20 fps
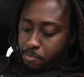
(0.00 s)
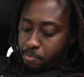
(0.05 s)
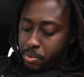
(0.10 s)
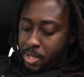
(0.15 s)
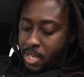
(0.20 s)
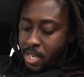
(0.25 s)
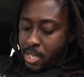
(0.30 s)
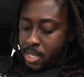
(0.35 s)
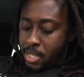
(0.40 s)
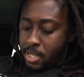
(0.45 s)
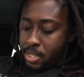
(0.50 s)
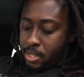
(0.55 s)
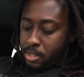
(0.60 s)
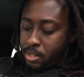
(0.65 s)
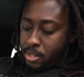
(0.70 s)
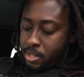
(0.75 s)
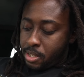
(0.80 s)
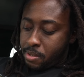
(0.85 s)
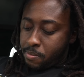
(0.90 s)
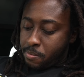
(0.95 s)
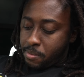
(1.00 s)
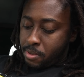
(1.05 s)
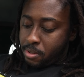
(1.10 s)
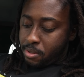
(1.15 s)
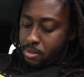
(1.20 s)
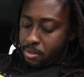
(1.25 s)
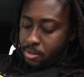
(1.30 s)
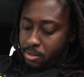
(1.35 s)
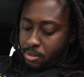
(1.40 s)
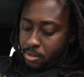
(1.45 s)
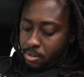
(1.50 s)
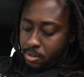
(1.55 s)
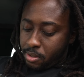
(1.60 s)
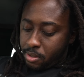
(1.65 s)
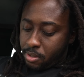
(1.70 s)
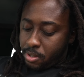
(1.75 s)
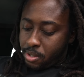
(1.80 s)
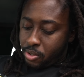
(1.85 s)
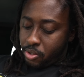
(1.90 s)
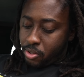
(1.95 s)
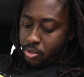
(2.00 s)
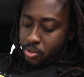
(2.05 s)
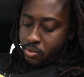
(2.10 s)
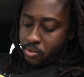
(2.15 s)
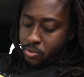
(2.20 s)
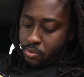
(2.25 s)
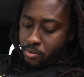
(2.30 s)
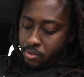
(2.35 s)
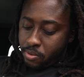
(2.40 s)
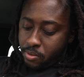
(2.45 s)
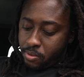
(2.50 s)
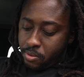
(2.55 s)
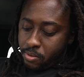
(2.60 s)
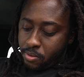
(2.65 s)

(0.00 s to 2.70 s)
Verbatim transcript: Paid. You hear me? Yes, sir.